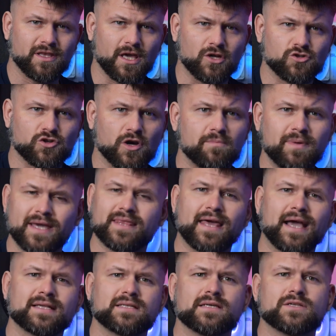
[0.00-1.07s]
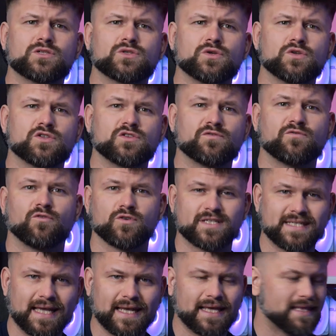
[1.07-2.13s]
the intro. Big thanks to ASUS for
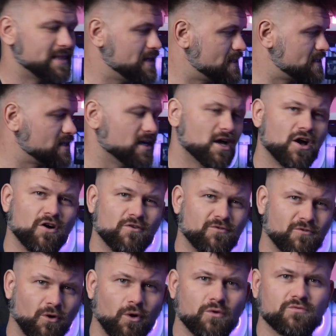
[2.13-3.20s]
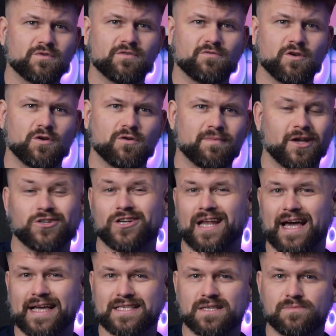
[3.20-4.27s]
sending this for review. Make sure to
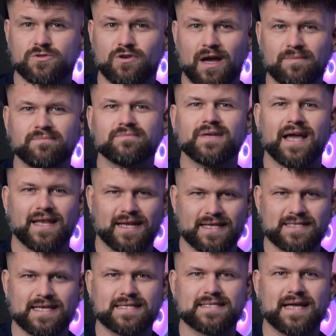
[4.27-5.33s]
like and subscribe, and let's get